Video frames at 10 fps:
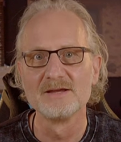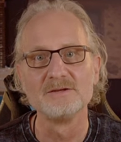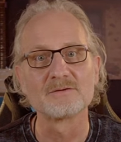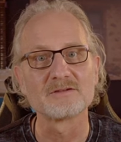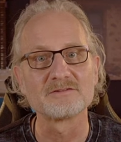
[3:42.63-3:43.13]

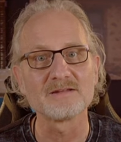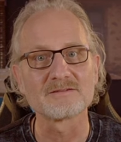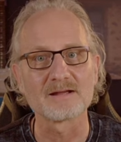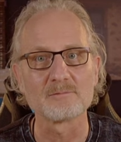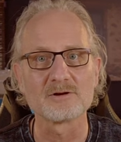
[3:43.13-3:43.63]
You can set the
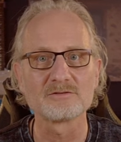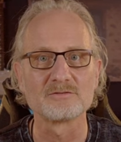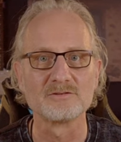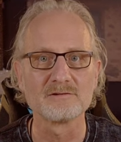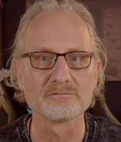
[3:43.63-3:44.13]
cameras
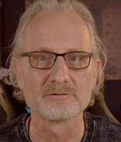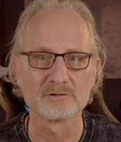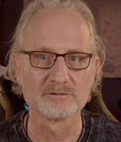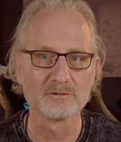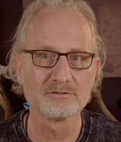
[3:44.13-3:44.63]
to different
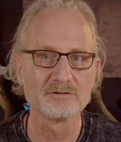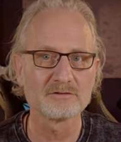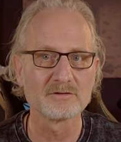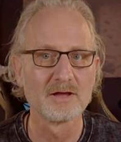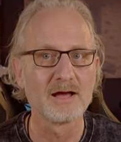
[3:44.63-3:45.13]
resolutions,